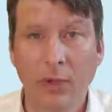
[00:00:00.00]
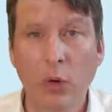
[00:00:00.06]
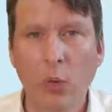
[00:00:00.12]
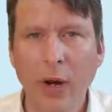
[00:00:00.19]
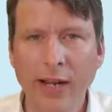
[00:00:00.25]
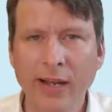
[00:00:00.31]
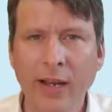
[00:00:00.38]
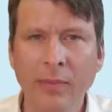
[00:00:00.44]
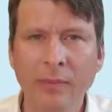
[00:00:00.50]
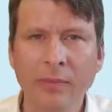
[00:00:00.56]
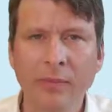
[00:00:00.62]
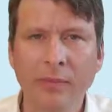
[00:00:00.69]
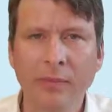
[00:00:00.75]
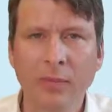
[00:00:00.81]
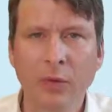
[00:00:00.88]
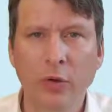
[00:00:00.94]

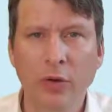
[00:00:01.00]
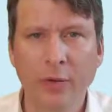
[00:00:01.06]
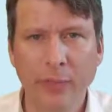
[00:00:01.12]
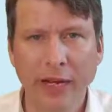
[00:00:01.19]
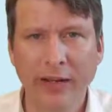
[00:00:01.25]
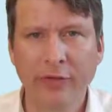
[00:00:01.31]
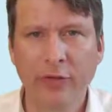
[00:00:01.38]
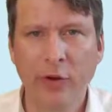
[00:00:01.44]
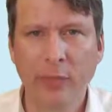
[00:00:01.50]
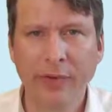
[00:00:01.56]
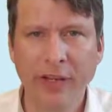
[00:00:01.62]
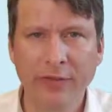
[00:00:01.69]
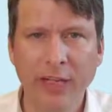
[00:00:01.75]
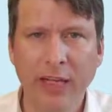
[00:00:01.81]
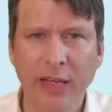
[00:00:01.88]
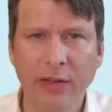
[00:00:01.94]
Welcome to the platform
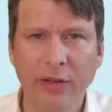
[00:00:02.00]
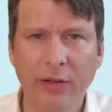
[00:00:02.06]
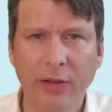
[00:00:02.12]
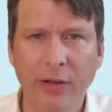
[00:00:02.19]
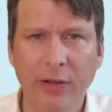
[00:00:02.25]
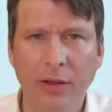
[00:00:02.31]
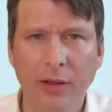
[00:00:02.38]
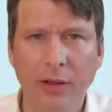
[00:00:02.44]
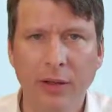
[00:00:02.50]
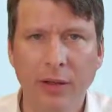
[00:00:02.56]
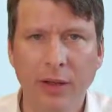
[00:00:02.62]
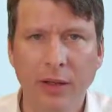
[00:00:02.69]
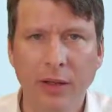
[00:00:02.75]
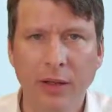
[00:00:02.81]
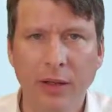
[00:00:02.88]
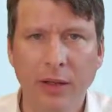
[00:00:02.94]
Navigator.
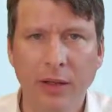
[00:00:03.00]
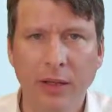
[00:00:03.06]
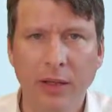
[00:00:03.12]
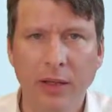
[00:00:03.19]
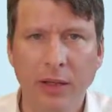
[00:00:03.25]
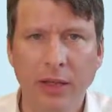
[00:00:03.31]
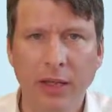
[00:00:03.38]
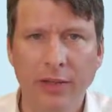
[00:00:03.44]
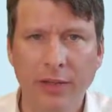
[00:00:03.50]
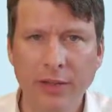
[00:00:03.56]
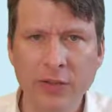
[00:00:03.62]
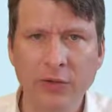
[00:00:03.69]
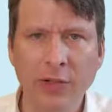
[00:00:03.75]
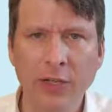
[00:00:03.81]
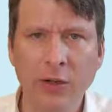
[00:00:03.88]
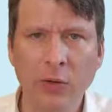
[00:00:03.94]
In
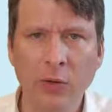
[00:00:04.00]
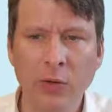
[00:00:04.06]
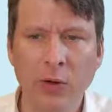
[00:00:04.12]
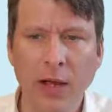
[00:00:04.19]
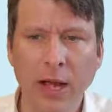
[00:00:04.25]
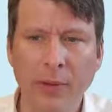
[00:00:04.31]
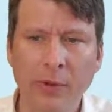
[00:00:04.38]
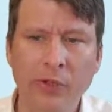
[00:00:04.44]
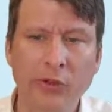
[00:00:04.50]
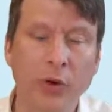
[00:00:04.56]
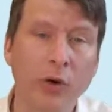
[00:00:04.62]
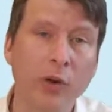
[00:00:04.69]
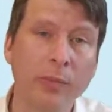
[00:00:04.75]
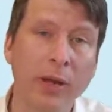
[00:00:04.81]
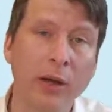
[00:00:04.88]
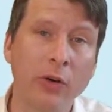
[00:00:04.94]
this video, I will
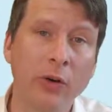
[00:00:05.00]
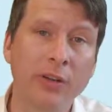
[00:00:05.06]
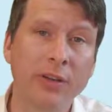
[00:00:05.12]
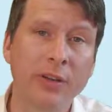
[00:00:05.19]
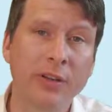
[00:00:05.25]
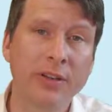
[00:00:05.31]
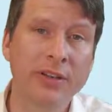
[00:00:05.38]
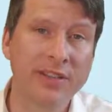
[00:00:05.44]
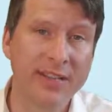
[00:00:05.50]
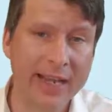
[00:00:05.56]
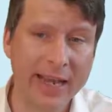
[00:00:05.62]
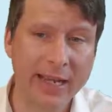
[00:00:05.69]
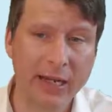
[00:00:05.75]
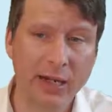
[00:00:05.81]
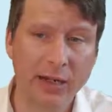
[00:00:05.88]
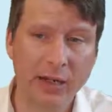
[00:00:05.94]
talk about
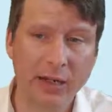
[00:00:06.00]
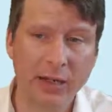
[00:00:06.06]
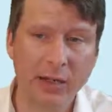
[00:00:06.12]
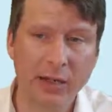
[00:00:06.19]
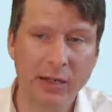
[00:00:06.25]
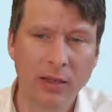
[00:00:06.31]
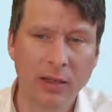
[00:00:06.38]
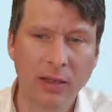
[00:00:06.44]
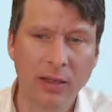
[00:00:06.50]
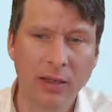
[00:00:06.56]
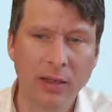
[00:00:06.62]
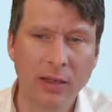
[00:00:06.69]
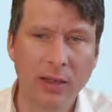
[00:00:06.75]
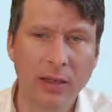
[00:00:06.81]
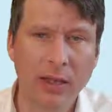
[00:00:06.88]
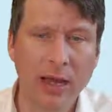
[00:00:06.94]
scale.
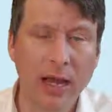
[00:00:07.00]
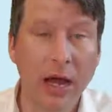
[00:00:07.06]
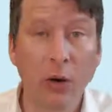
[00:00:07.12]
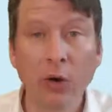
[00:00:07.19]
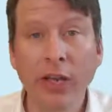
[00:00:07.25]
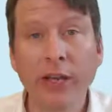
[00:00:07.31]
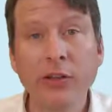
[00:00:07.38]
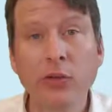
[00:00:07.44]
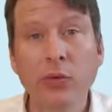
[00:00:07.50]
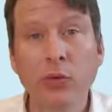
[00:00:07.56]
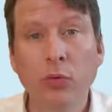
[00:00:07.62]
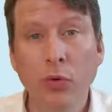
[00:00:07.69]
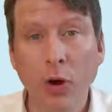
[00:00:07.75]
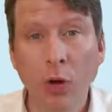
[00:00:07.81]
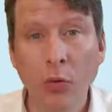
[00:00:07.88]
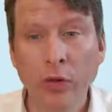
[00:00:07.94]
How can you
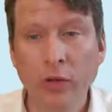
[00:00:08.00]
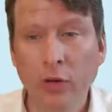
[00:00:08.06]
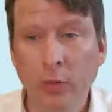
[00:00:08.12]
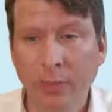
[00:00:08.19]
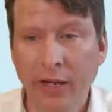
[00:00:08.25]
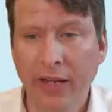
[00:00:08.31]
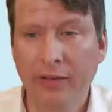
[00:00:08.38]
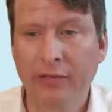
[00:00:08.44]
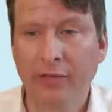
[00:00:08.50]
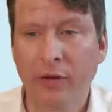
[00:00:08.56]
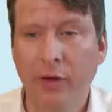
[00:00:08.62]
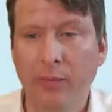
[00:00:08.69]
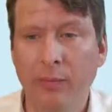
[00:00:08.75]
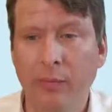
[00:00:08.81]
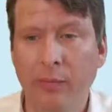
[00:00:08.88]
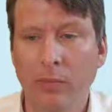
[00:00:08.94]
grow your
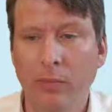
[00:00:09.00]
platform?